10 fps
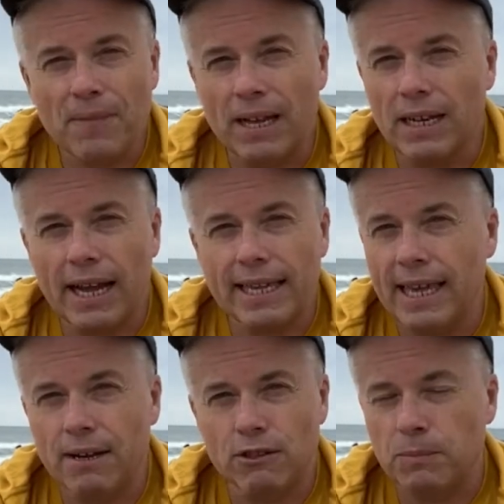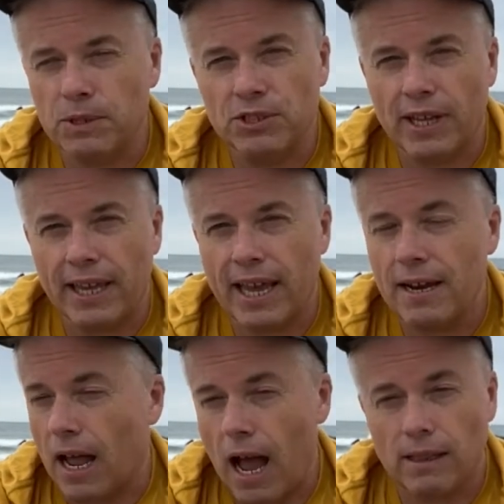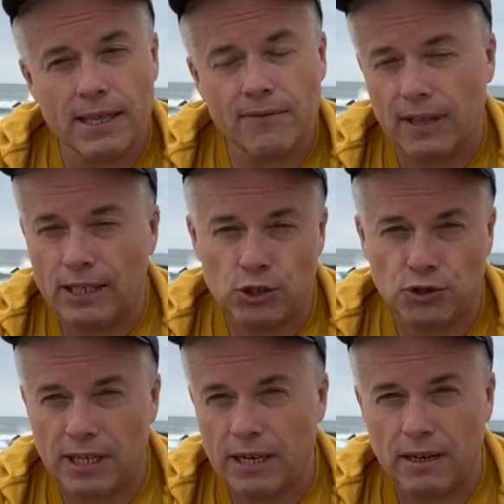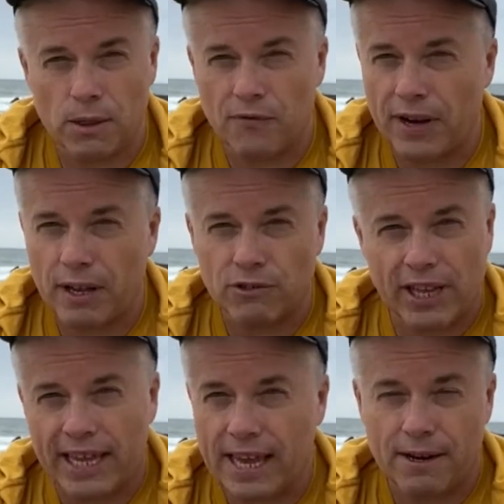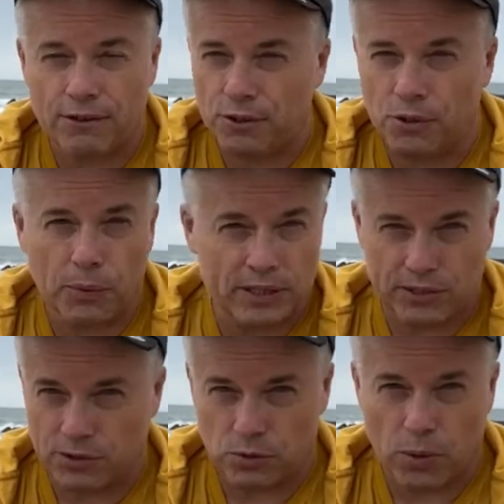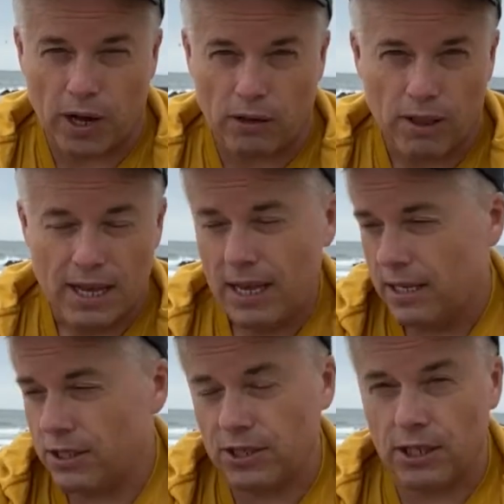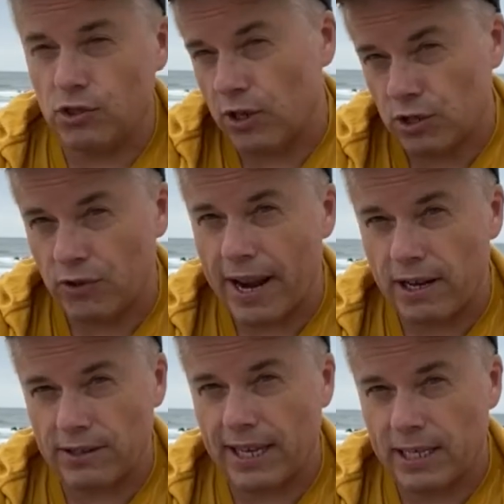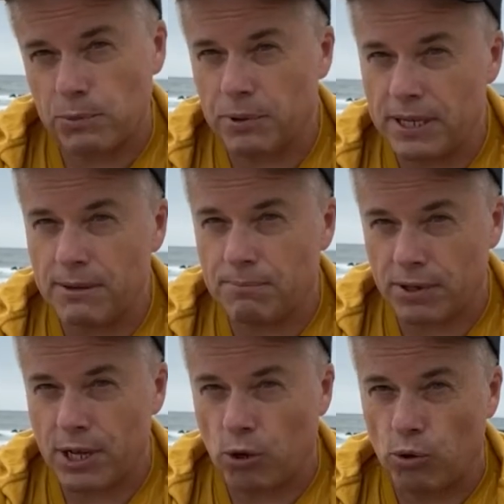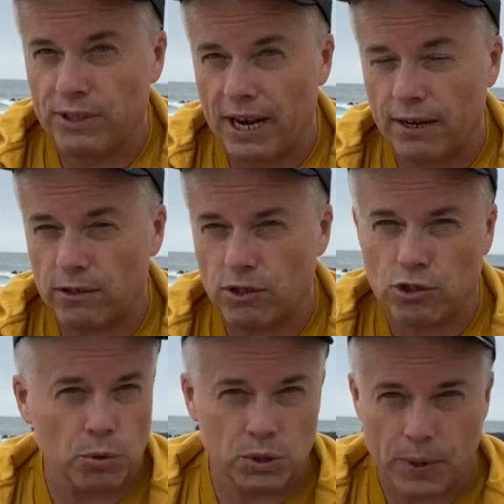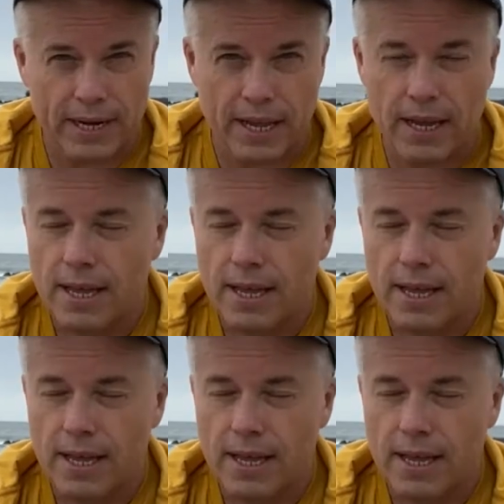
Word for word: I, I, get here as much as I can. I'll even, as you've seen in other videos, I get here during the winter as well. Just gotta dress right because it gets pretty pretty cold down here because it's always windy.